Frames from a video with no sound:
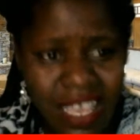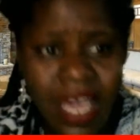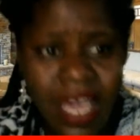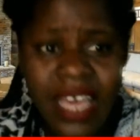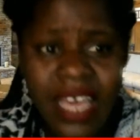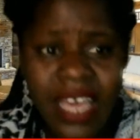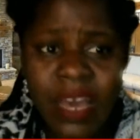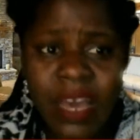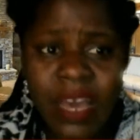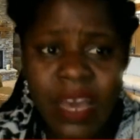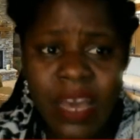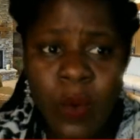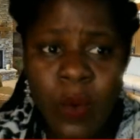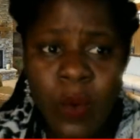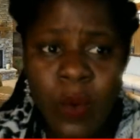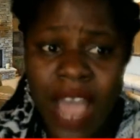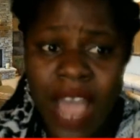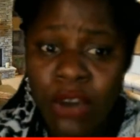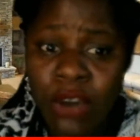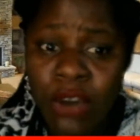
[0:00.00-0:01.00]
We are
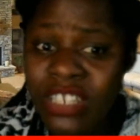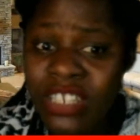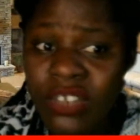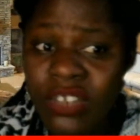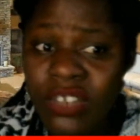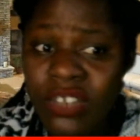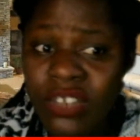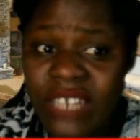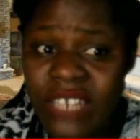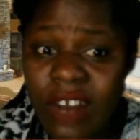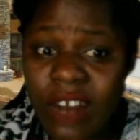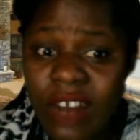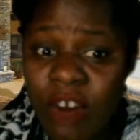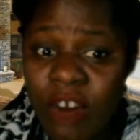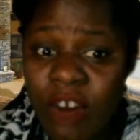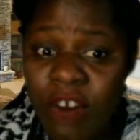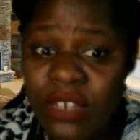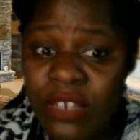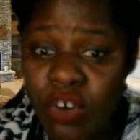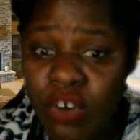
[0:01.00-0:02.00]
calling on Nigerian government to
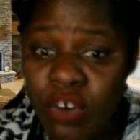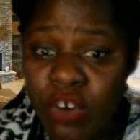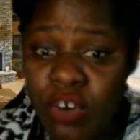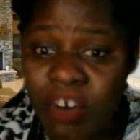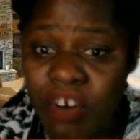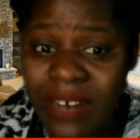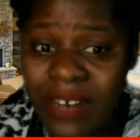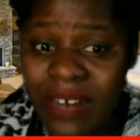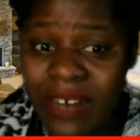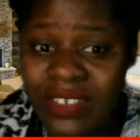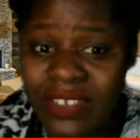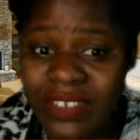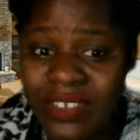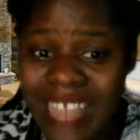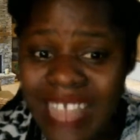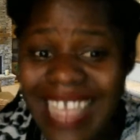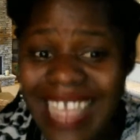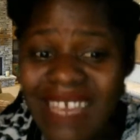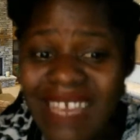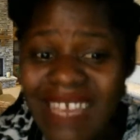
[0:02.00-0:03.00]
come out and give
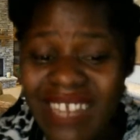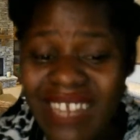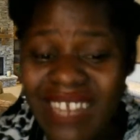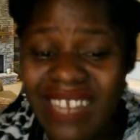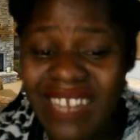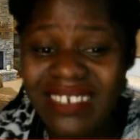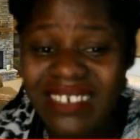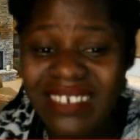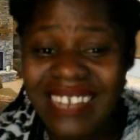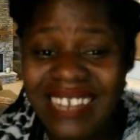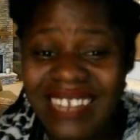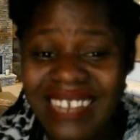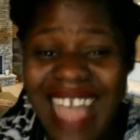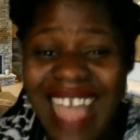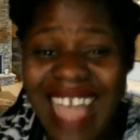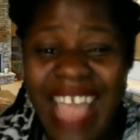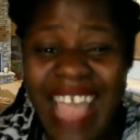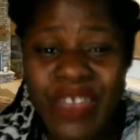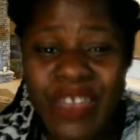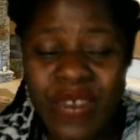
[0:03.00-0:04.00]
Nigerians
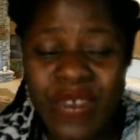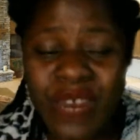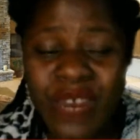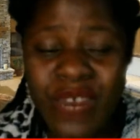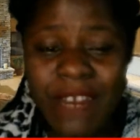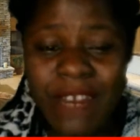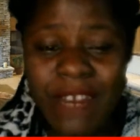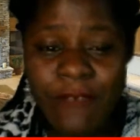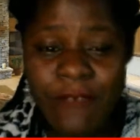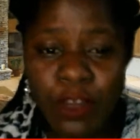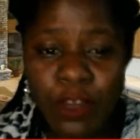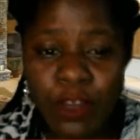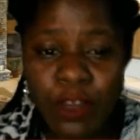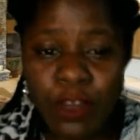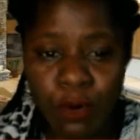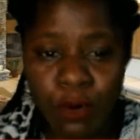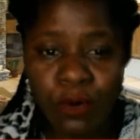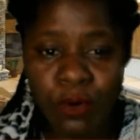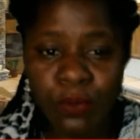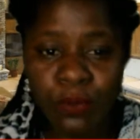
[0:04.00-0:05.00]
accurate figure
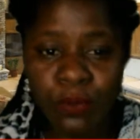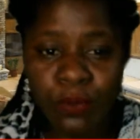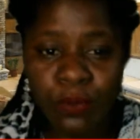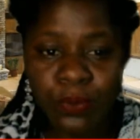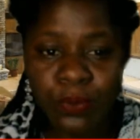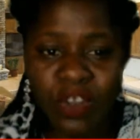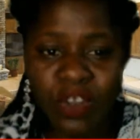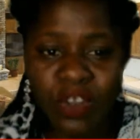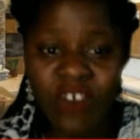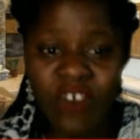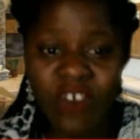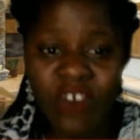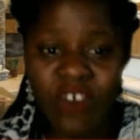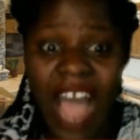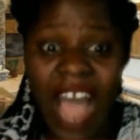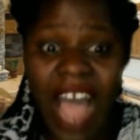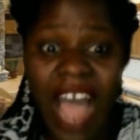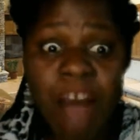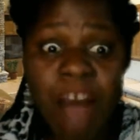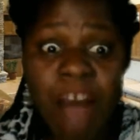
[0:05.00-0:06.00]
of
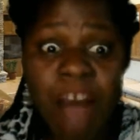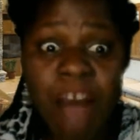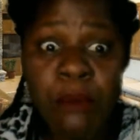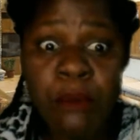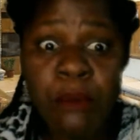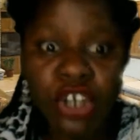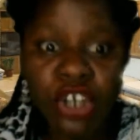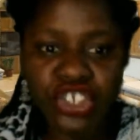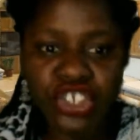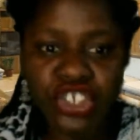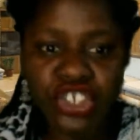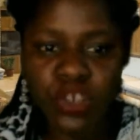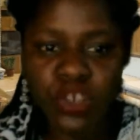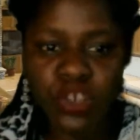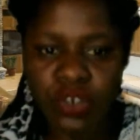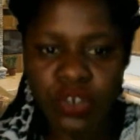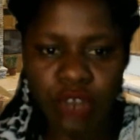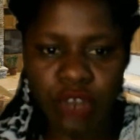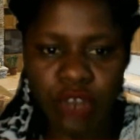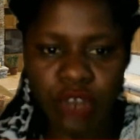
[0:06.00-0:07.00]
how much was
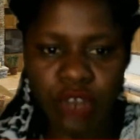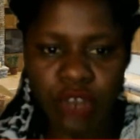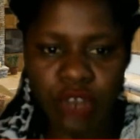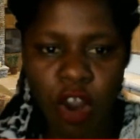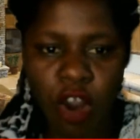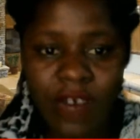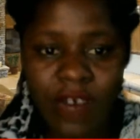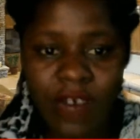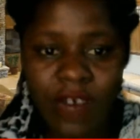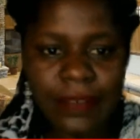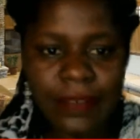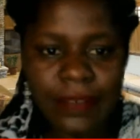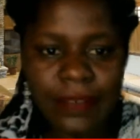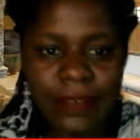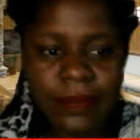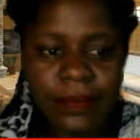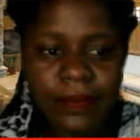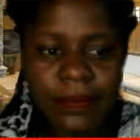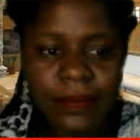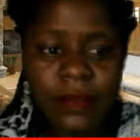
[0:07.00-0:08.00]
recovered,
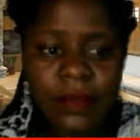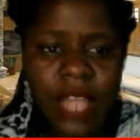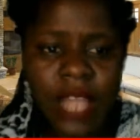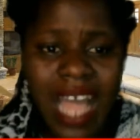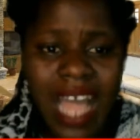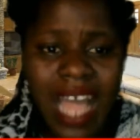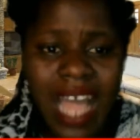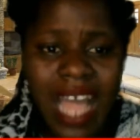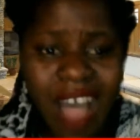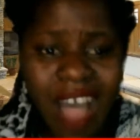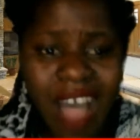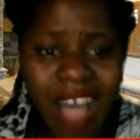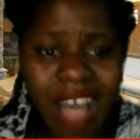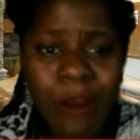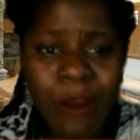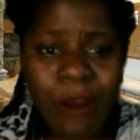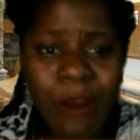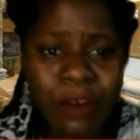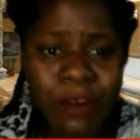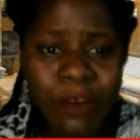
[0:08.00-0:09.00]
how
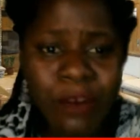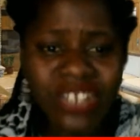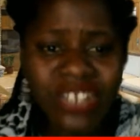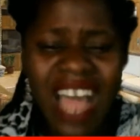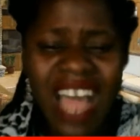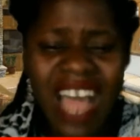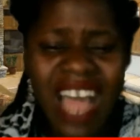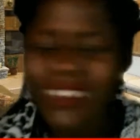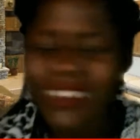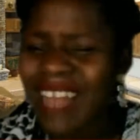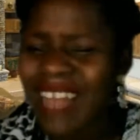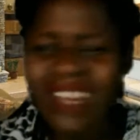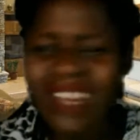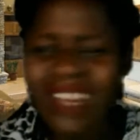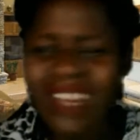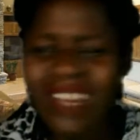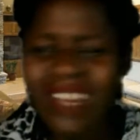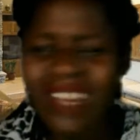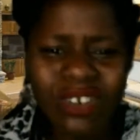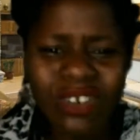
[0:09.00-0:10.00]
have they
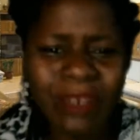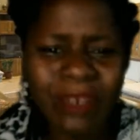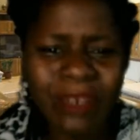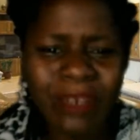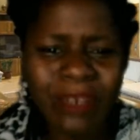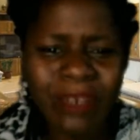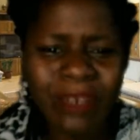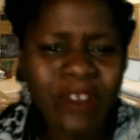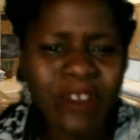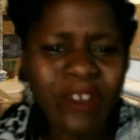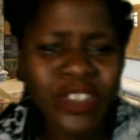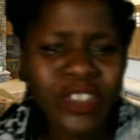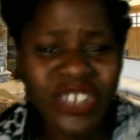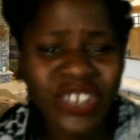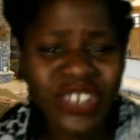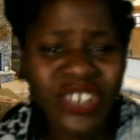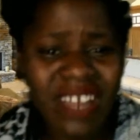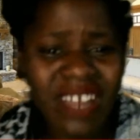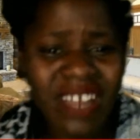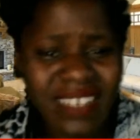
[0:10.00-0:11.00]
gone about sharing
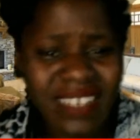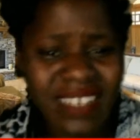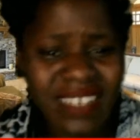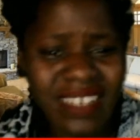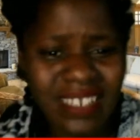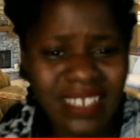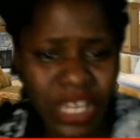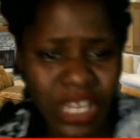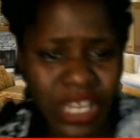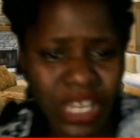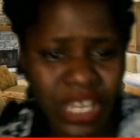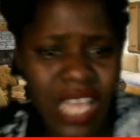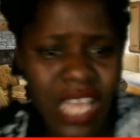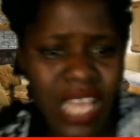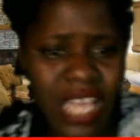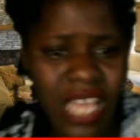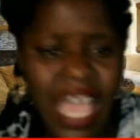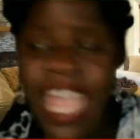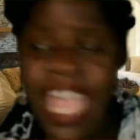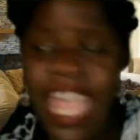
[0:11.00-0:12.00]
this money?
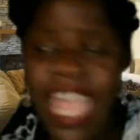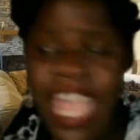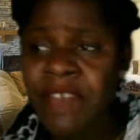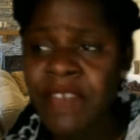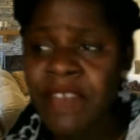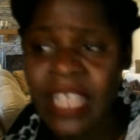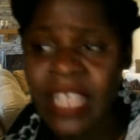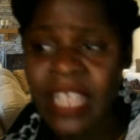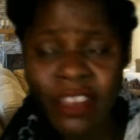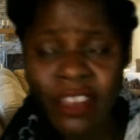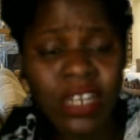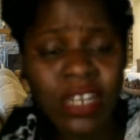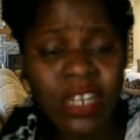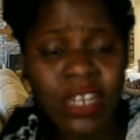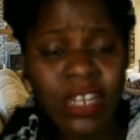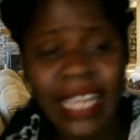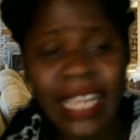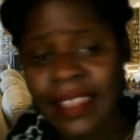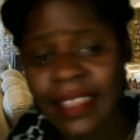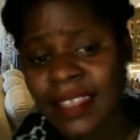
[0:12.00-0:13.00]
Even the
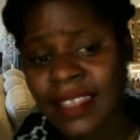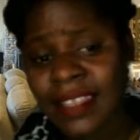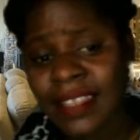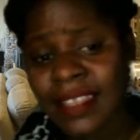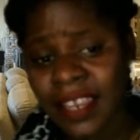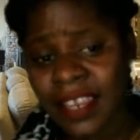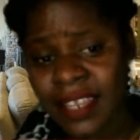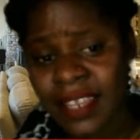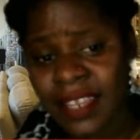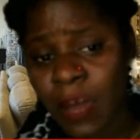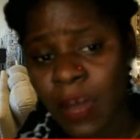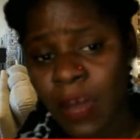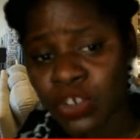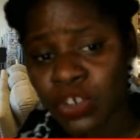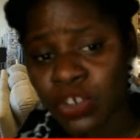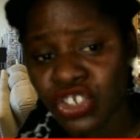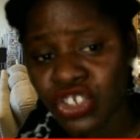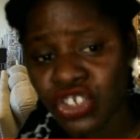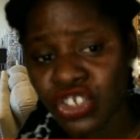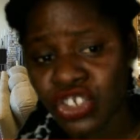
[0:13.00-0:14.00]
333 that was
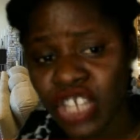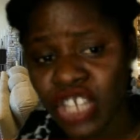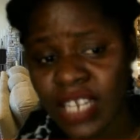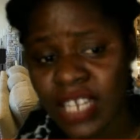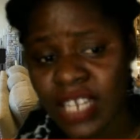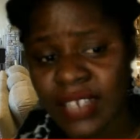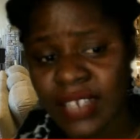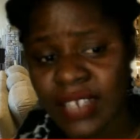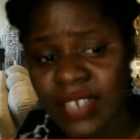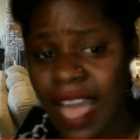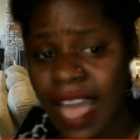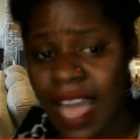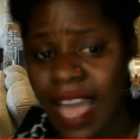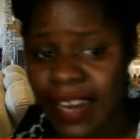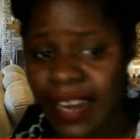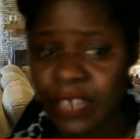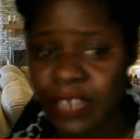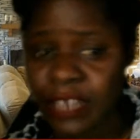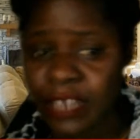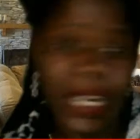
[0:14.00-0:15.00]
shared, the ANAJ
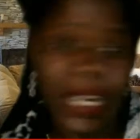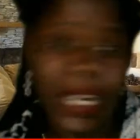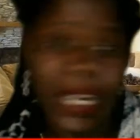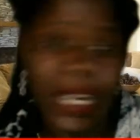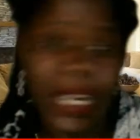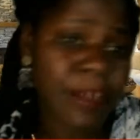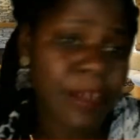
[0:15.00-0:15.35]
proclaimed that